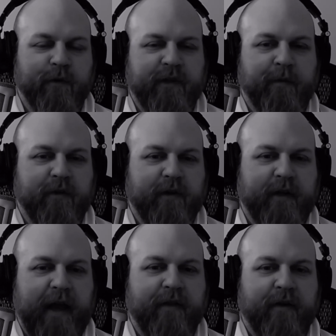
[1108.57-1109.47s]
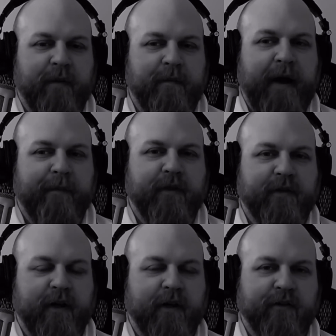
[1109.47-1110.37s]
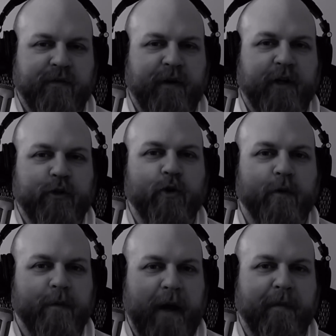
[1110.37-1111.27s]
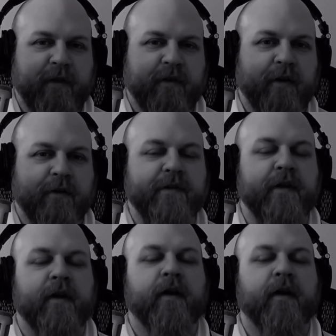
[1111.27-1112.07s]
was able to gather a map of the tunnels, a very crude map of the tunnels,